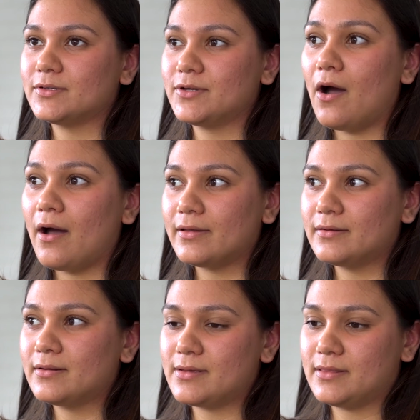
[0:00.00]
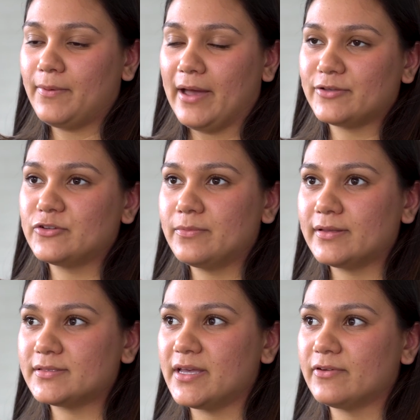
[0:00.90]
God in the past few
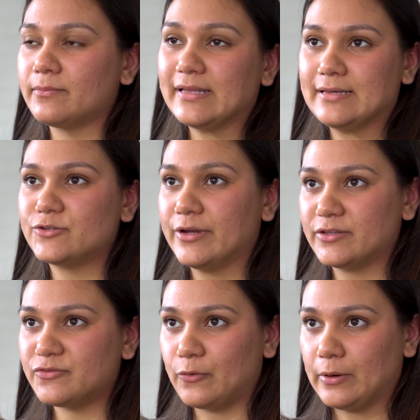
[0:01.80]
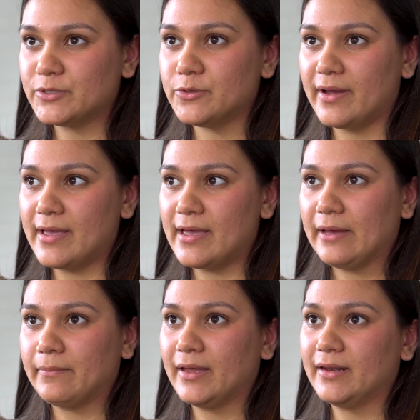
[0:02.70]
months have completely transformed who I
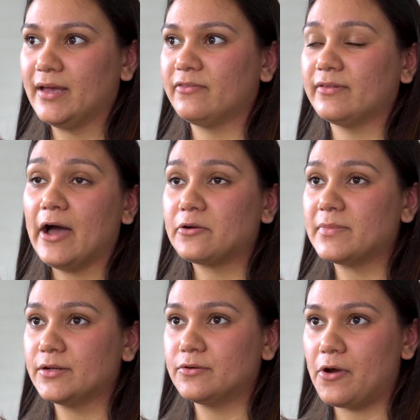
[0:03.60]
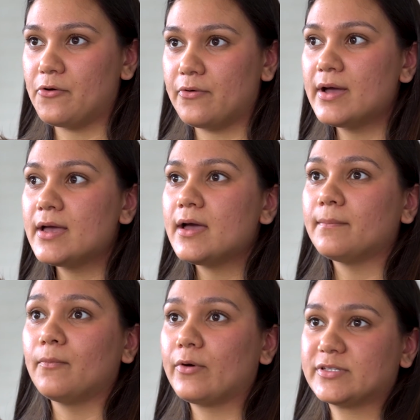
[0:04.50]
am and have allowed me to grow
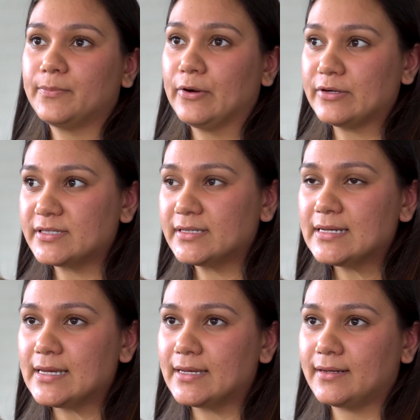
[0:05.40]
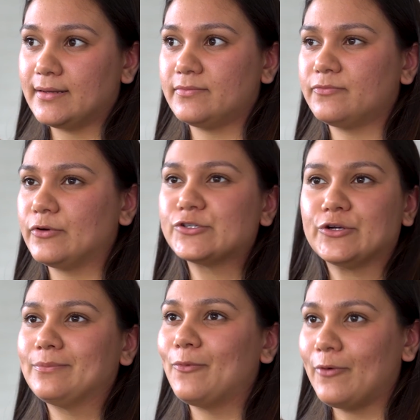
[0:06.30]
more as a person and for
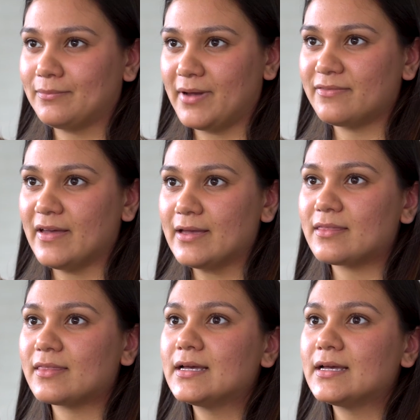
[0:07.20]
sure more in my faith.